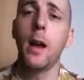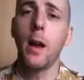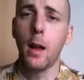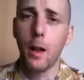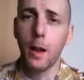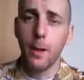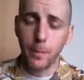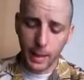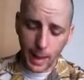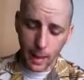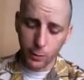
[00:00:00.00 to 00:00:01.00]

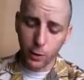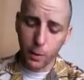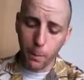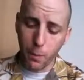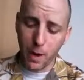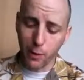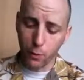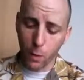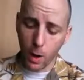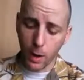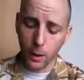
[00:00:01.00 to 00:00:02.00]
Underestimated shooters. It's a
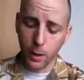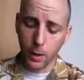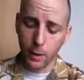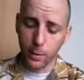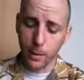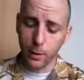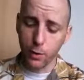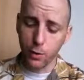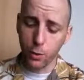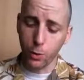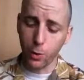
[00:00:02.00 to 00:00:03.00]
Euro shooter,
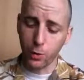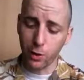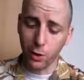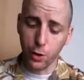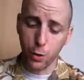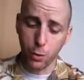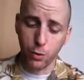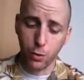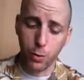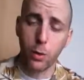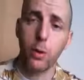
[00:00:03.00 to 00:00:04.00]
has a
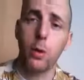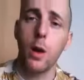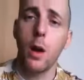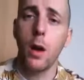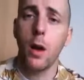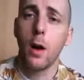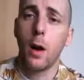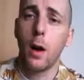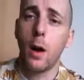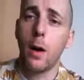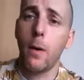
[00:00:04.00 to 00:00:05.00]
Euro
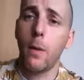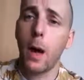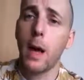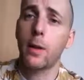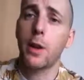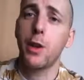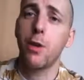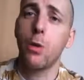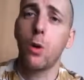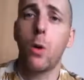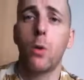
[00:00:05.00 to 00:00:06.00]
techno kind of
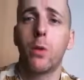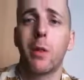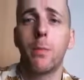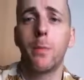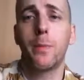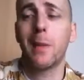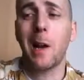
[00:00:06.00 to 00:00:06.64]
music, I guess,